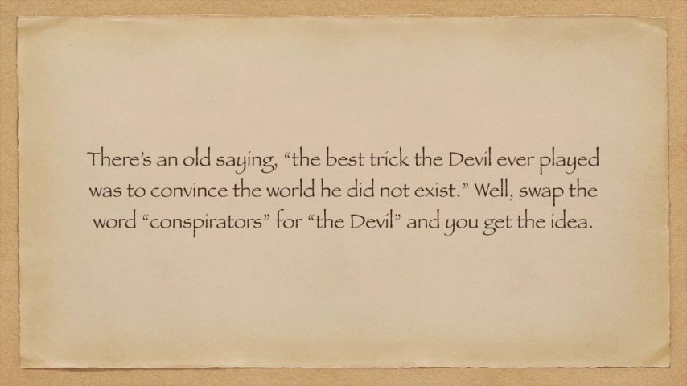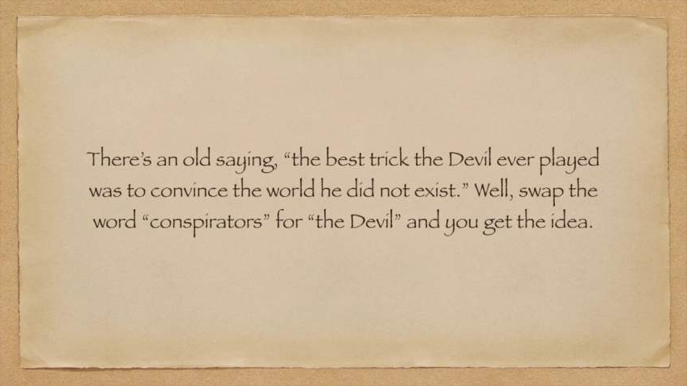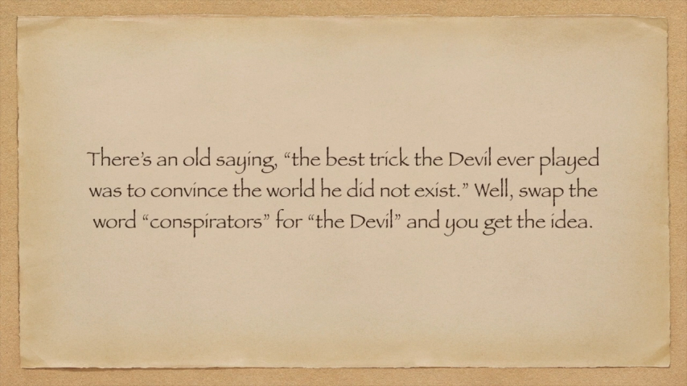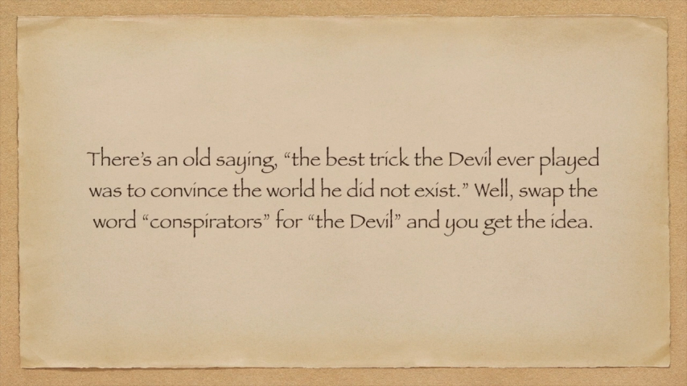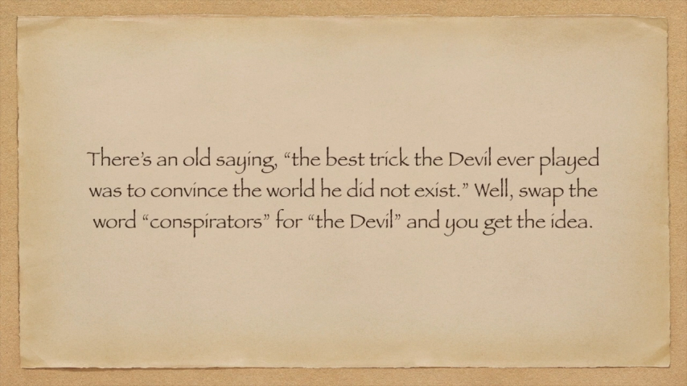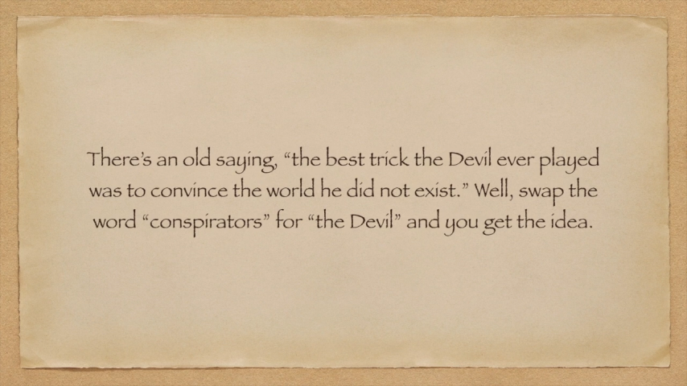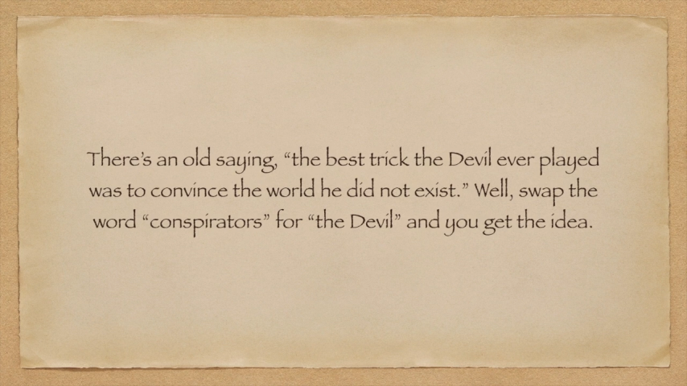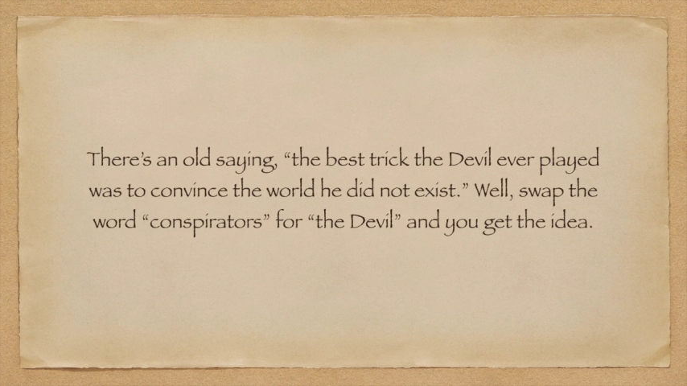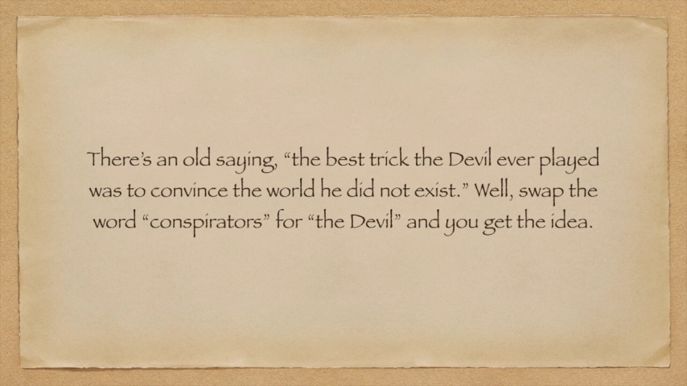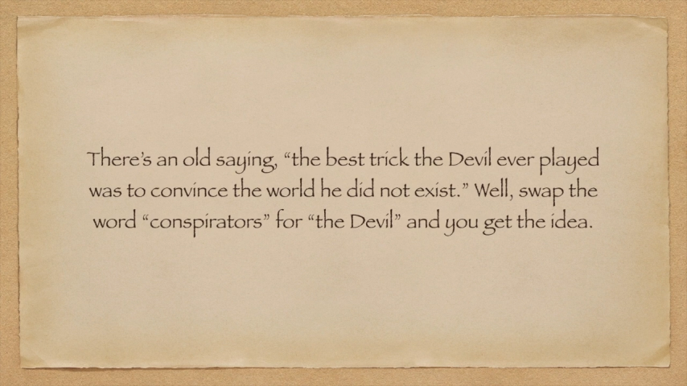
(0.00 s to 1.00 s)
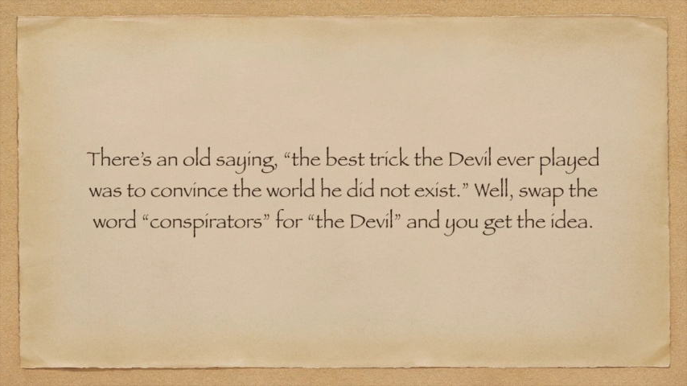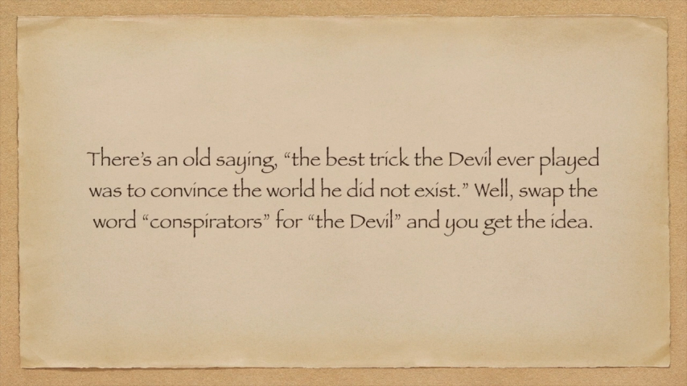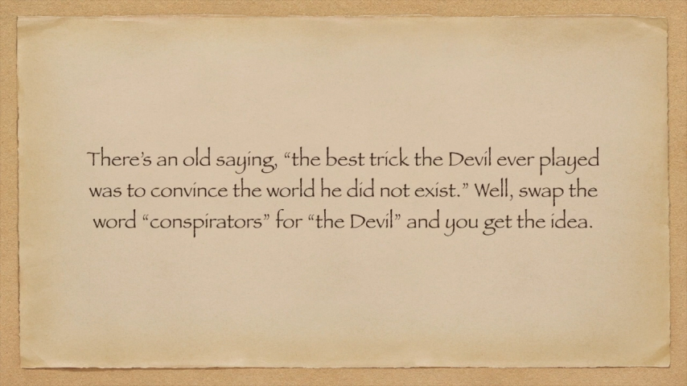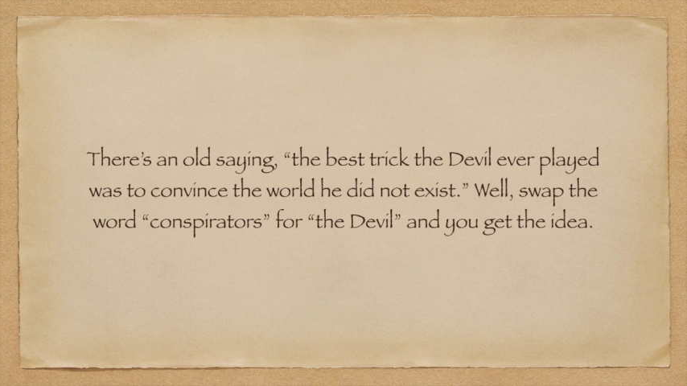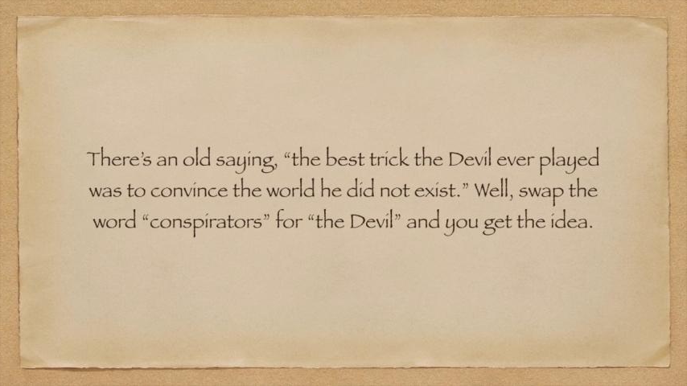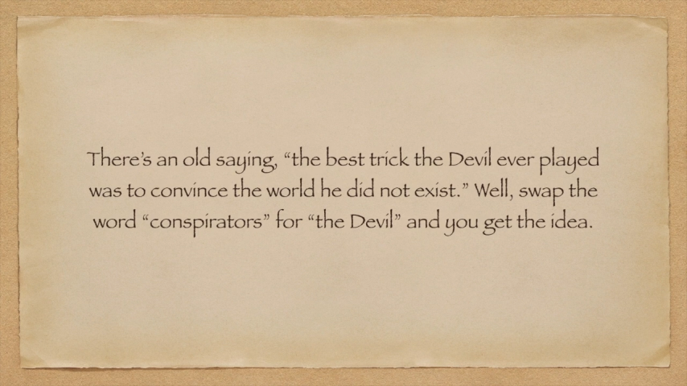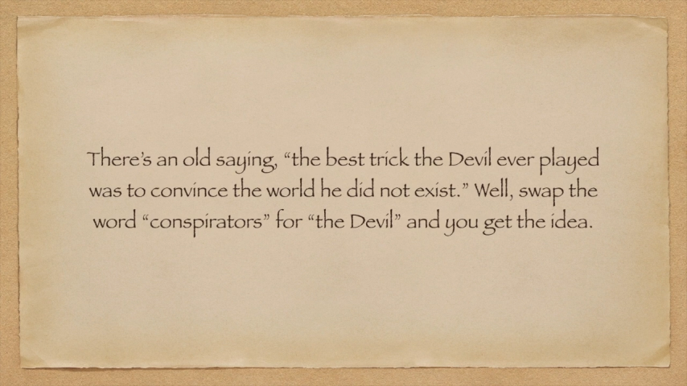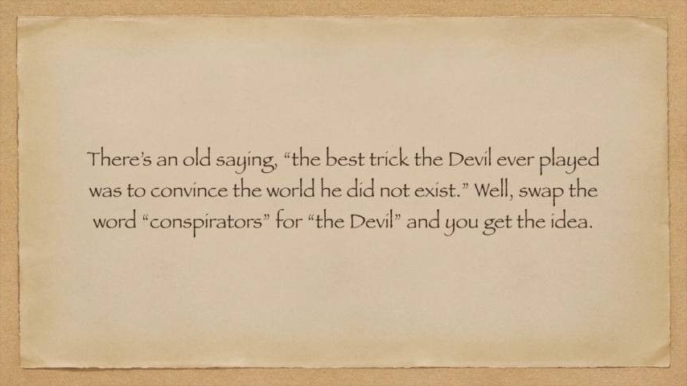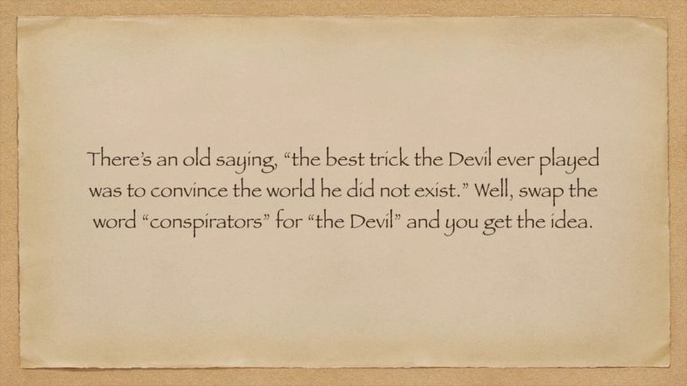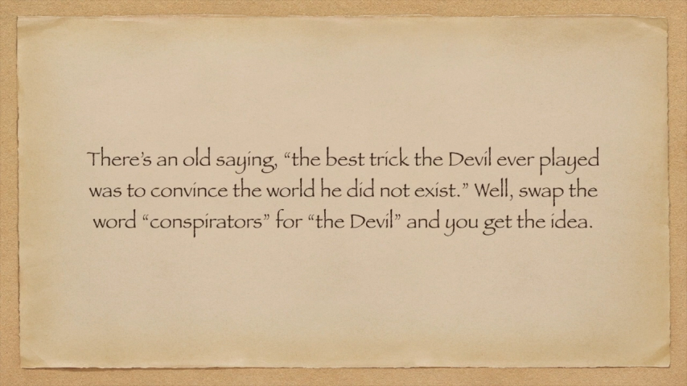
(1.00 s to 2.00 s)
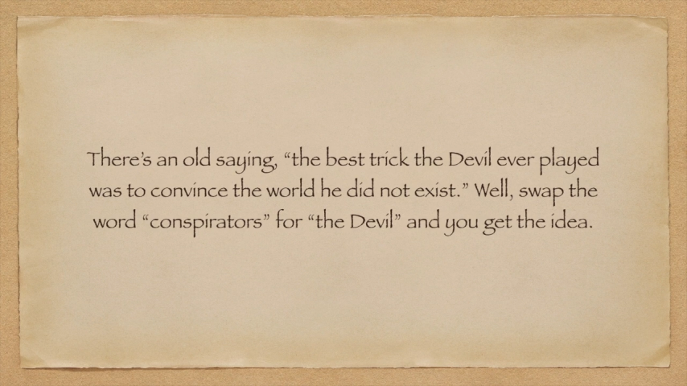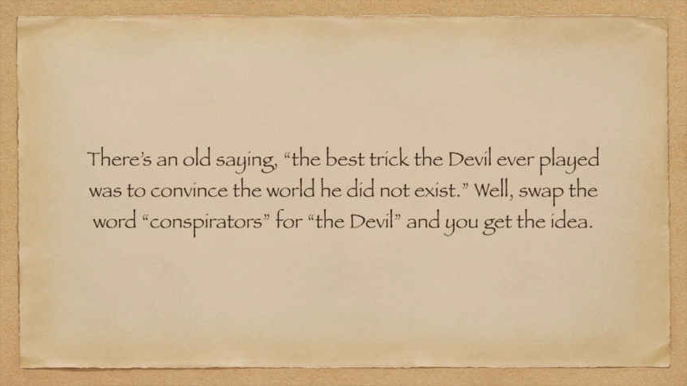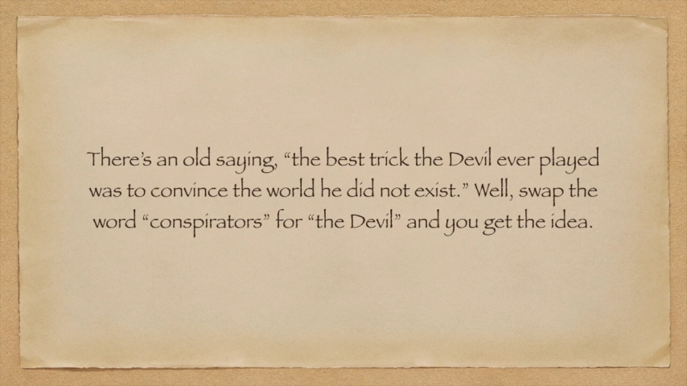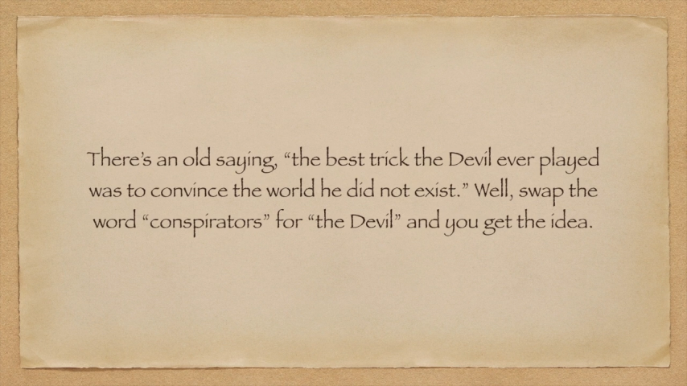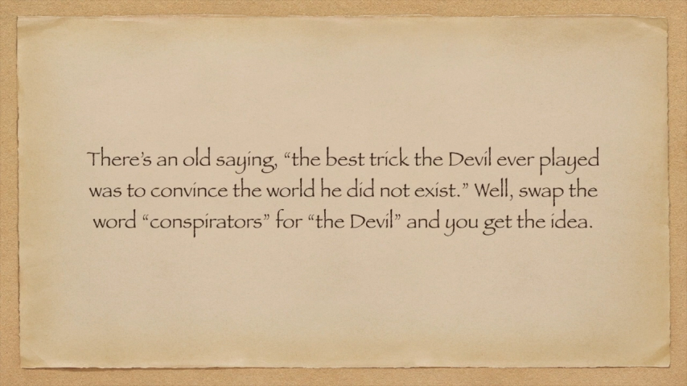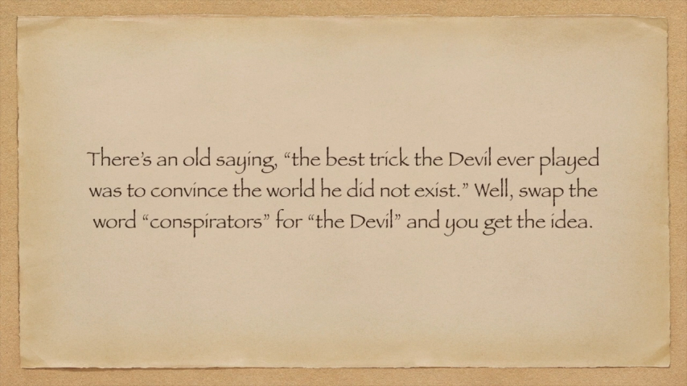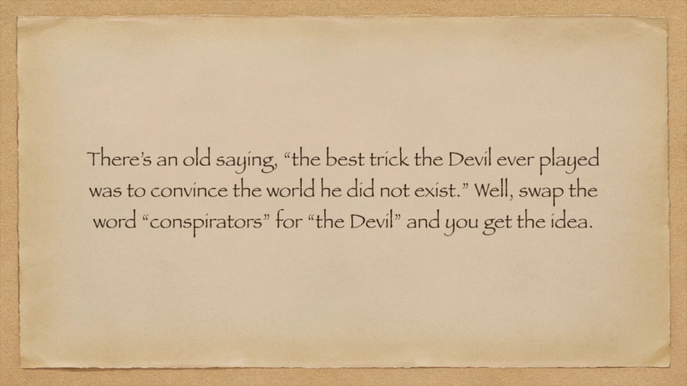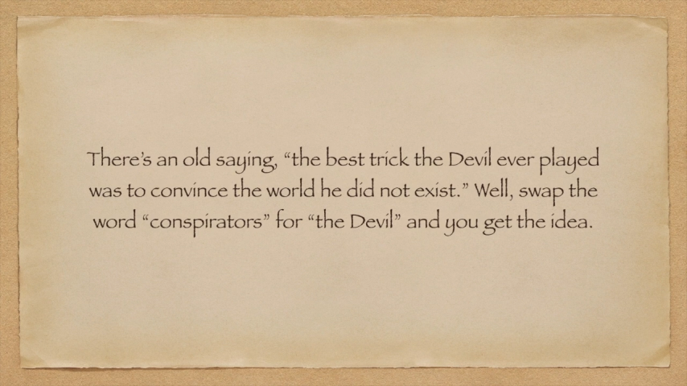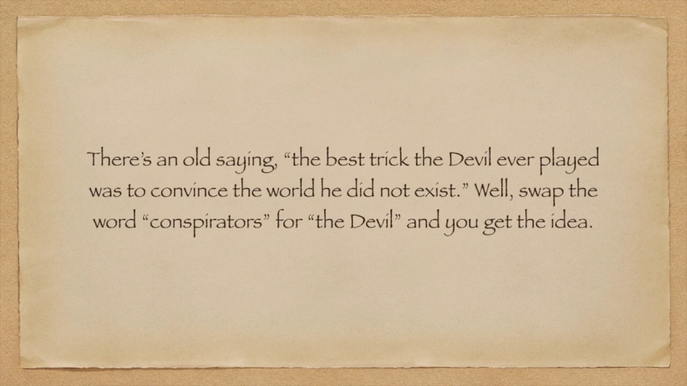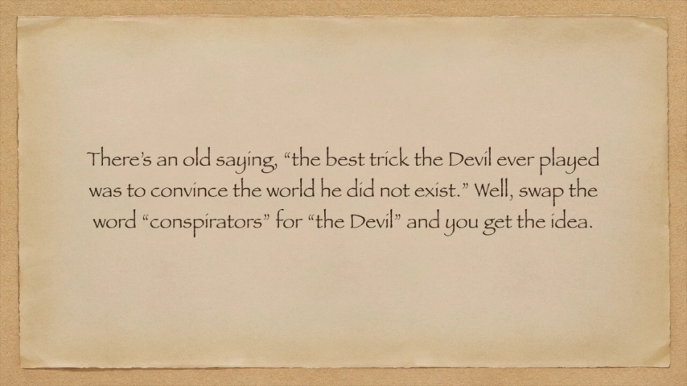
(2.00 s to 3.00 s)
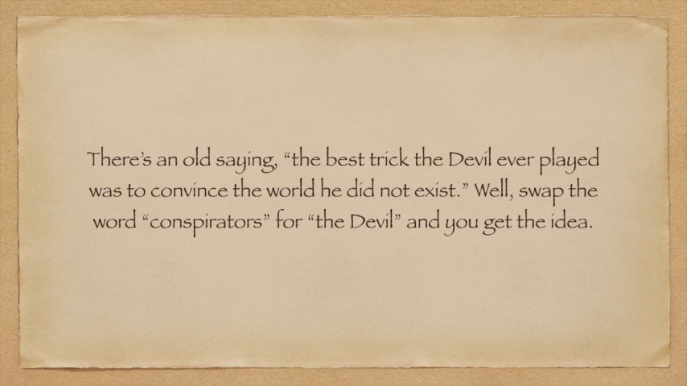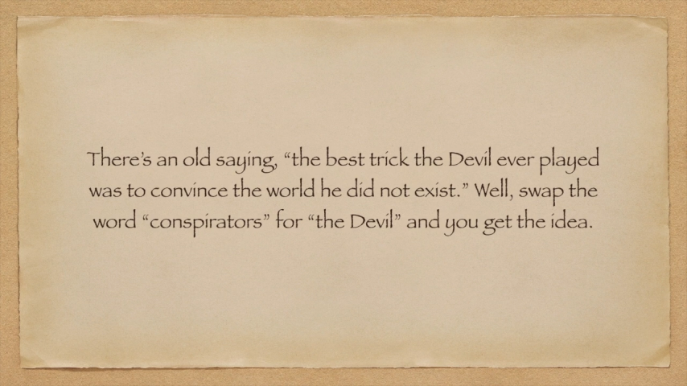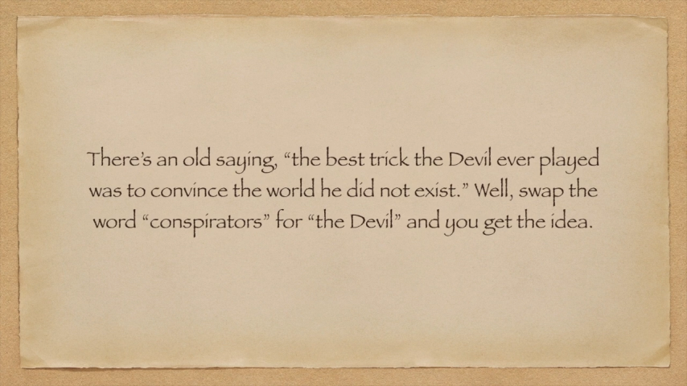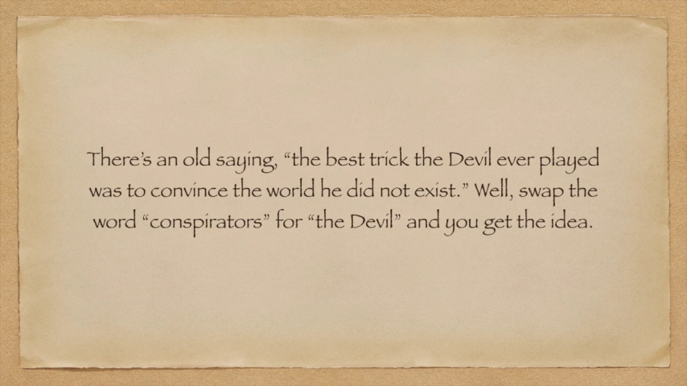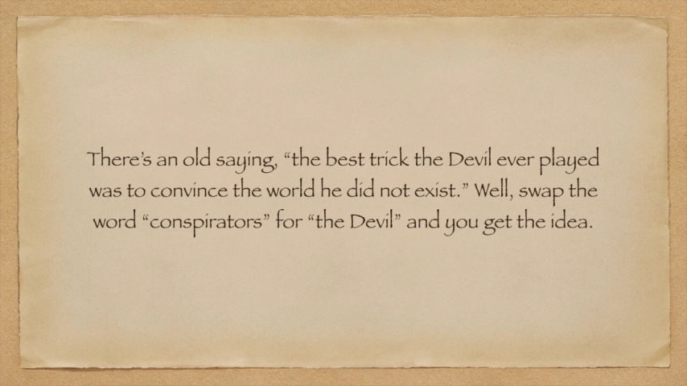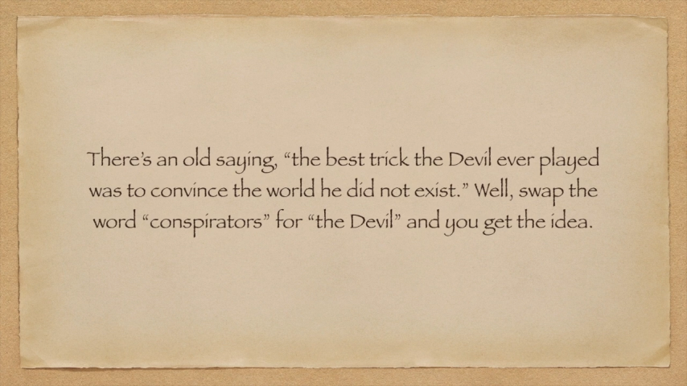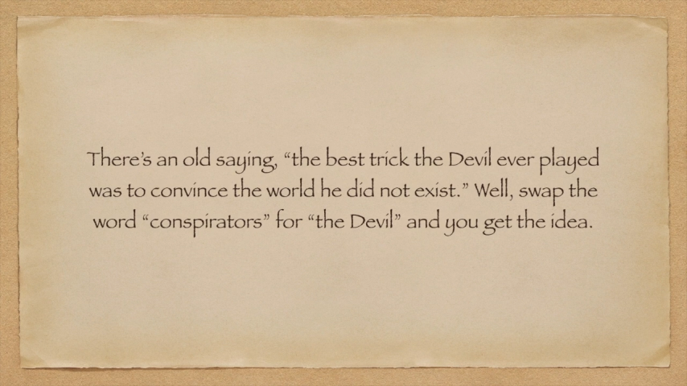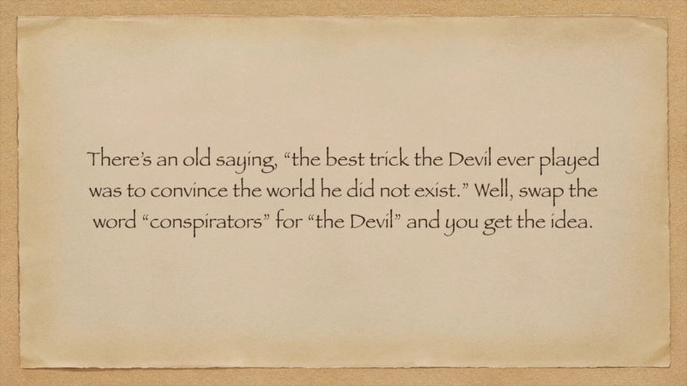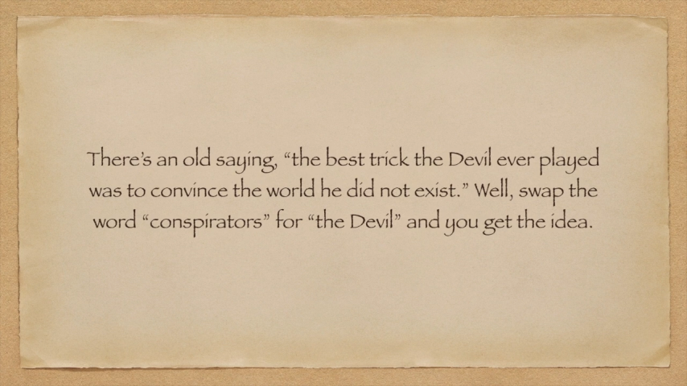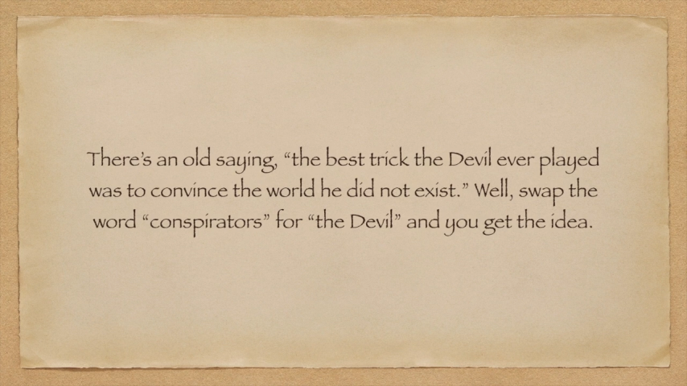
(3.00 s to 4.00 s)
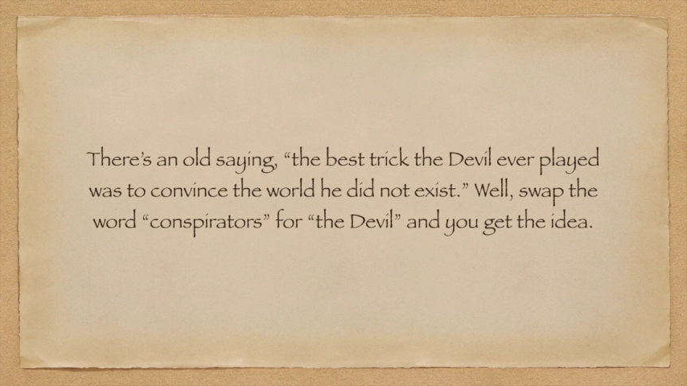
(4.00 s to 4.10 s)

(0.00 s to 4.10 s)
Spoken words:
No face is visible, so there are no lips to read.